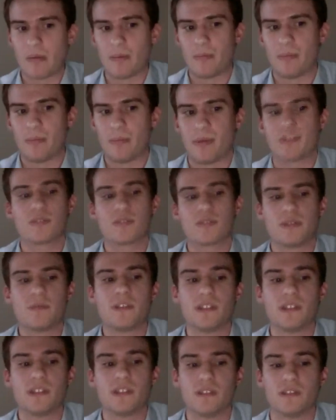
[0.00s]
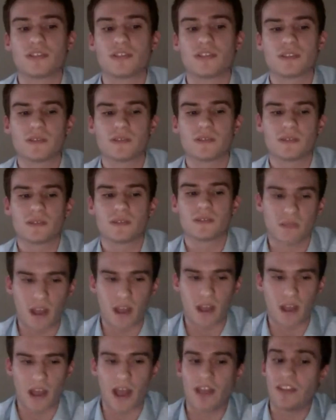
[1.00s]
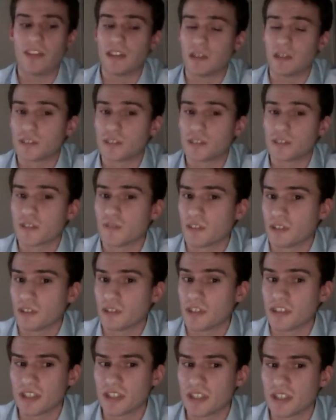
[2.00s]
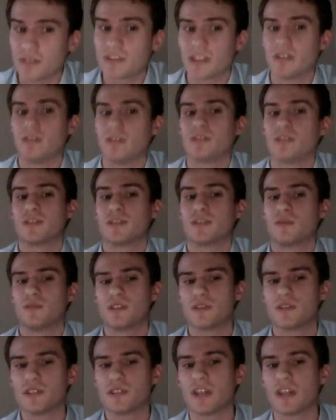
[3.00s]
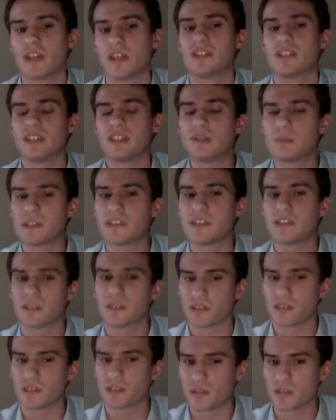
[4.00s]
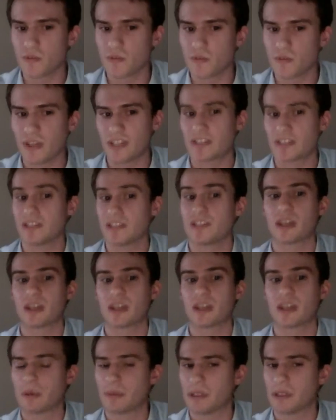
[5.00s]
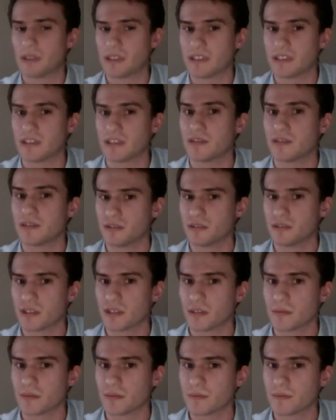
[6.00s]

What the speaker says: But criminals, they're also very ingenious, and also we shouldn't dismiss also too fast their capability to do so.